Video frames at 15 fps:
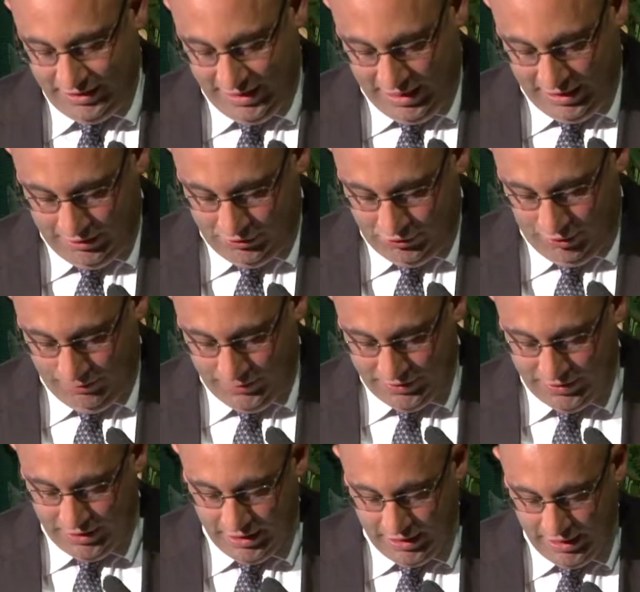down at the shopping
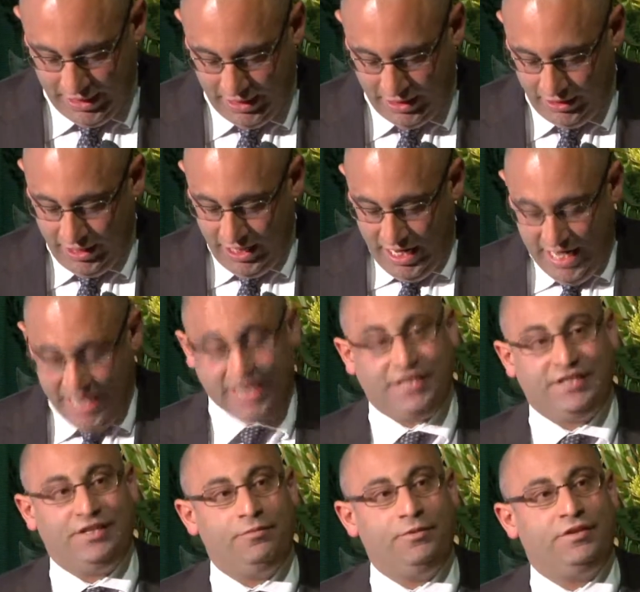centre there,
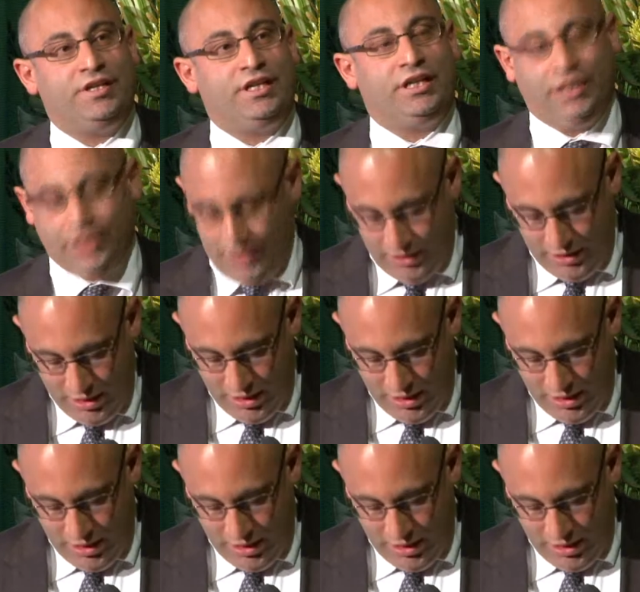exhibiting